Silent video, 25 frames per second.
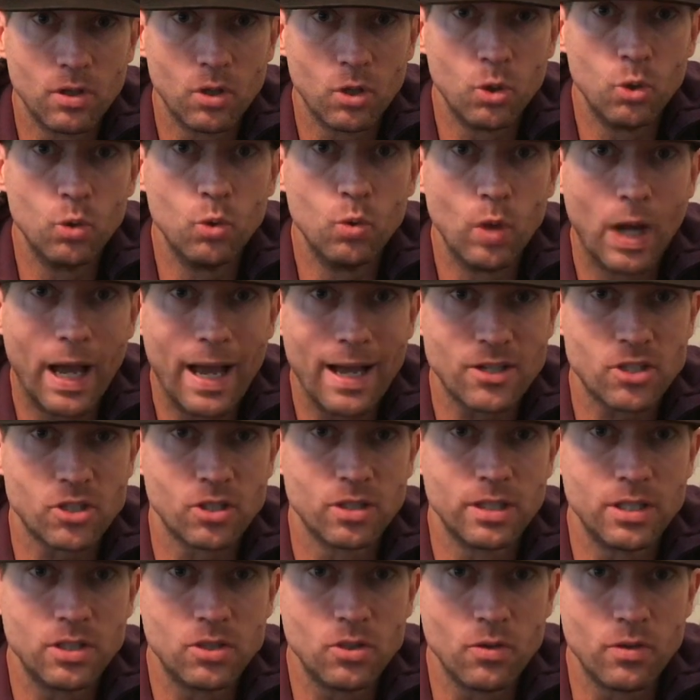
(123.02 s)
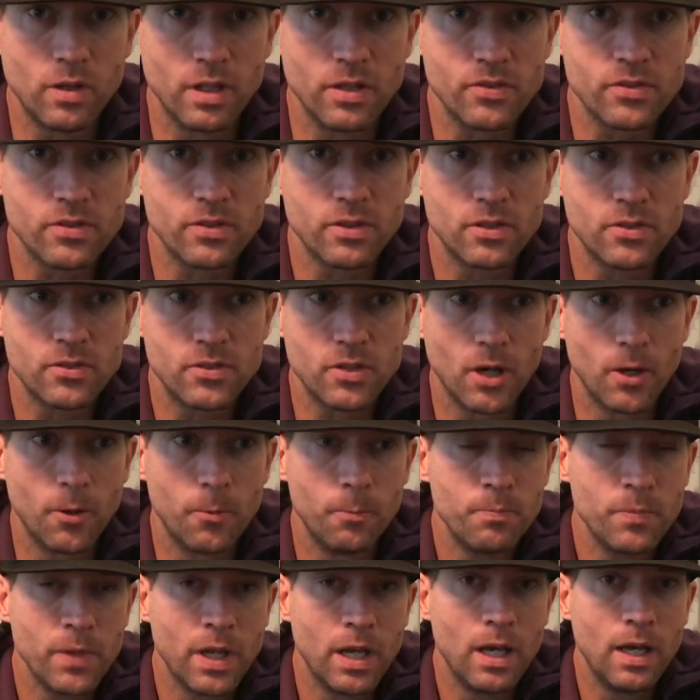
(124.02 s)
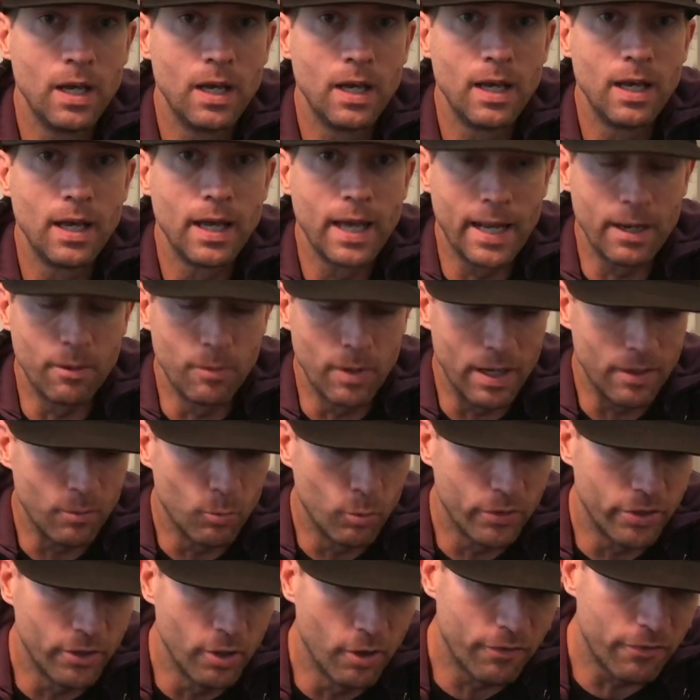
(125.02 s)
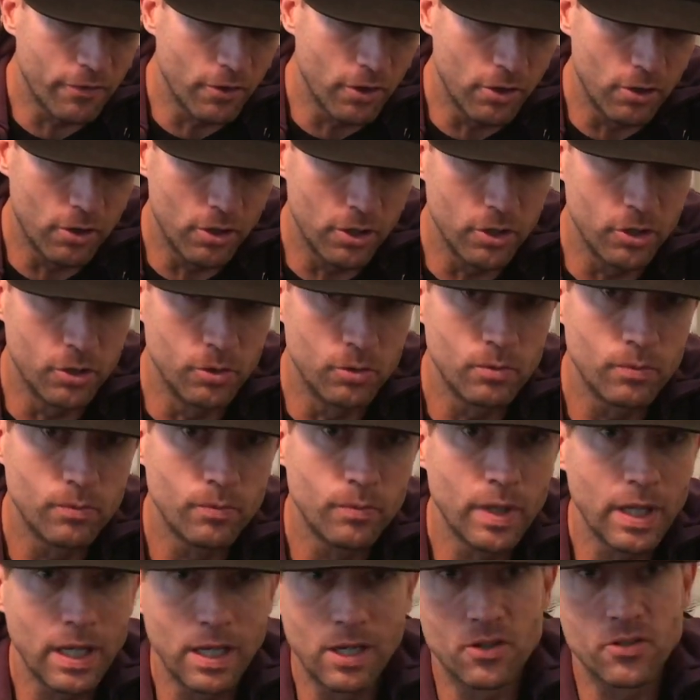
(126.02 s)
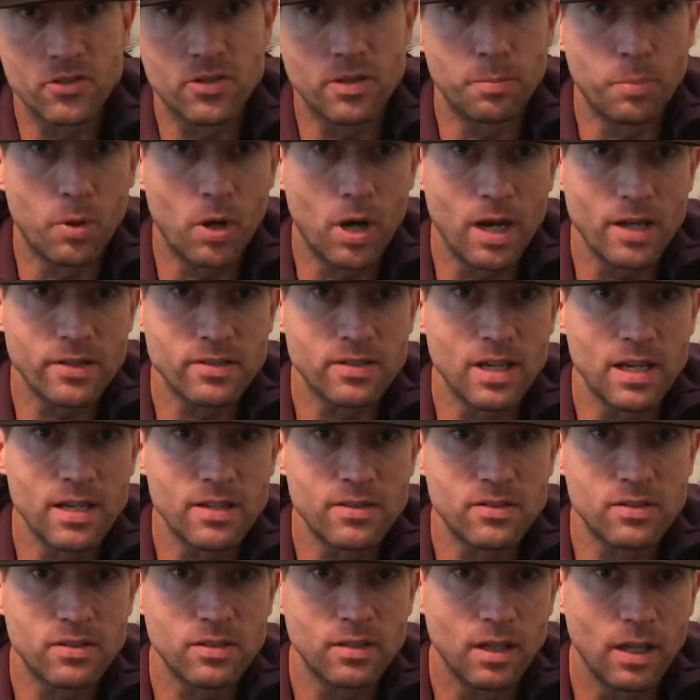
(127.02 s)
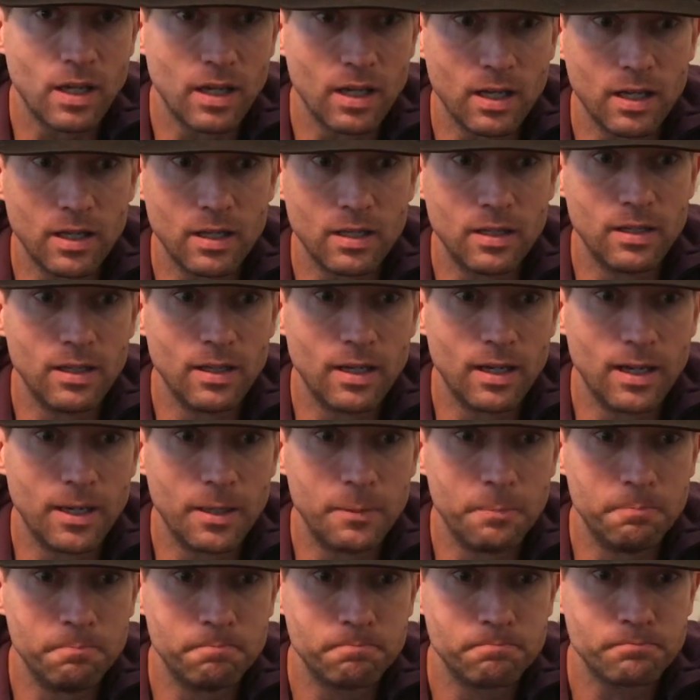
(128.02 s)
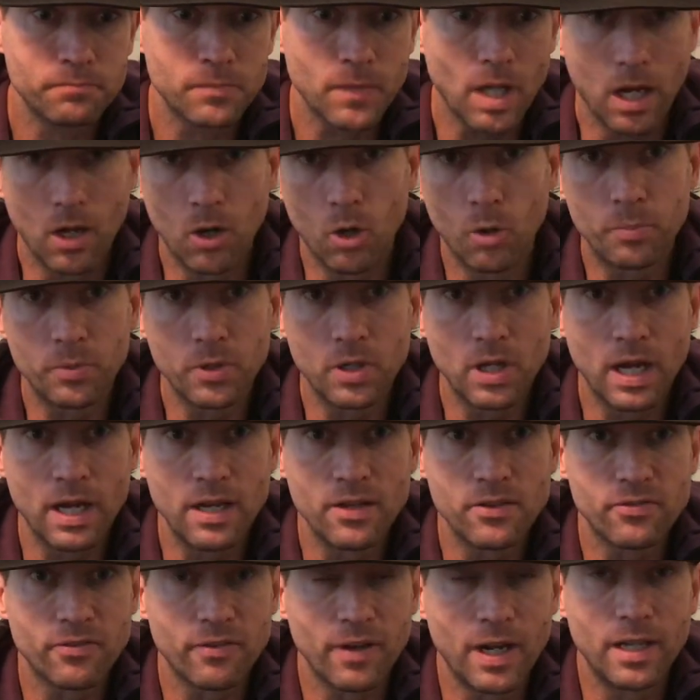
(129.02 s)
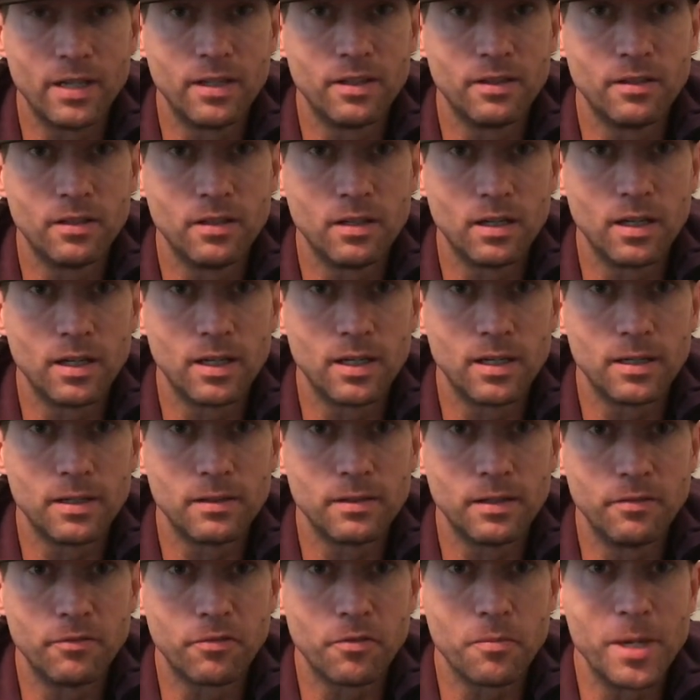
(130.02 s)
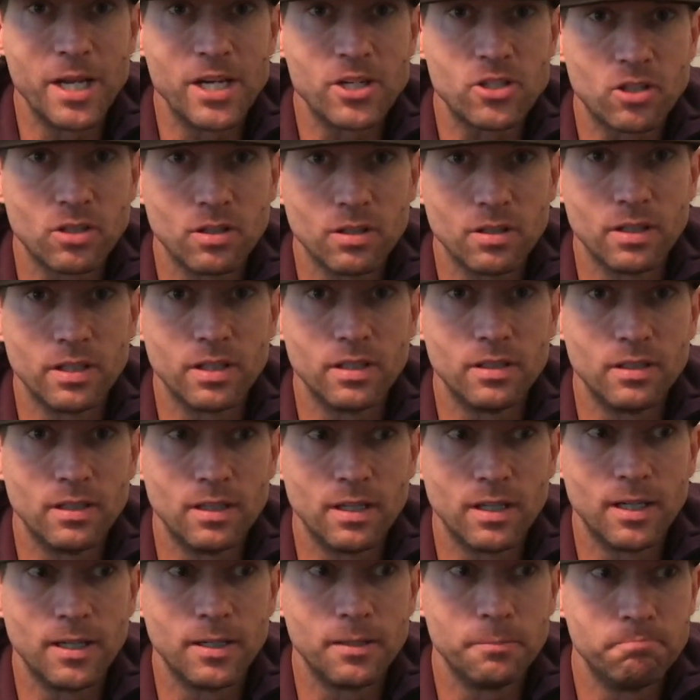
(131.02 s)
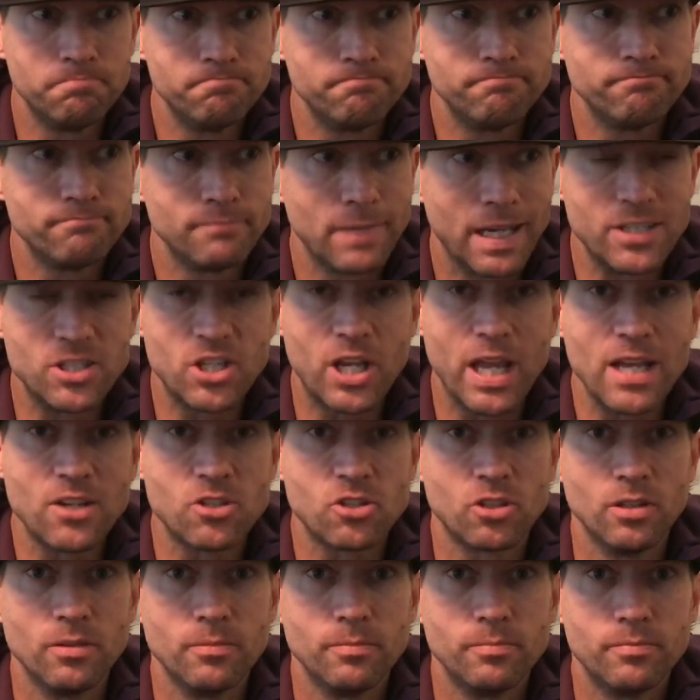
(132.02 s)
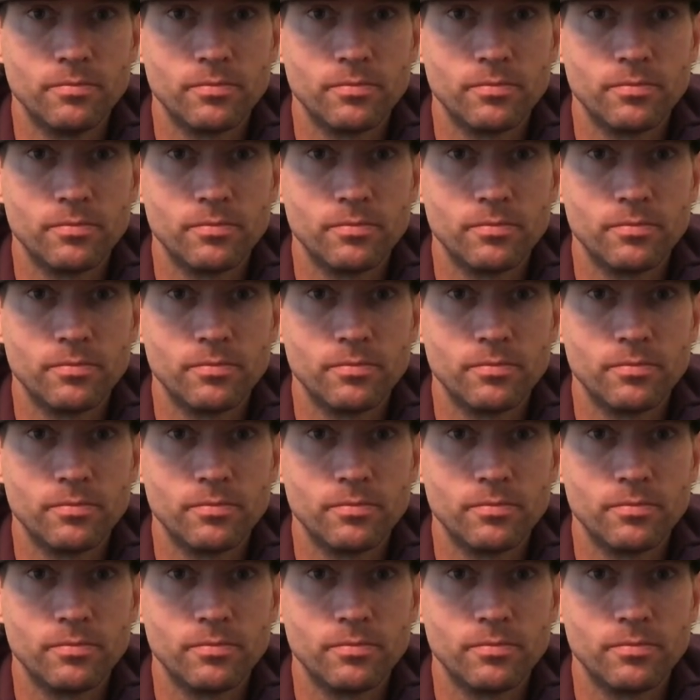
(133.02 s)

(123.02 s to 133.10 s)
who actually do this. So anyway, with no further ado, here's the process, and I hope you guys find it informational and educational.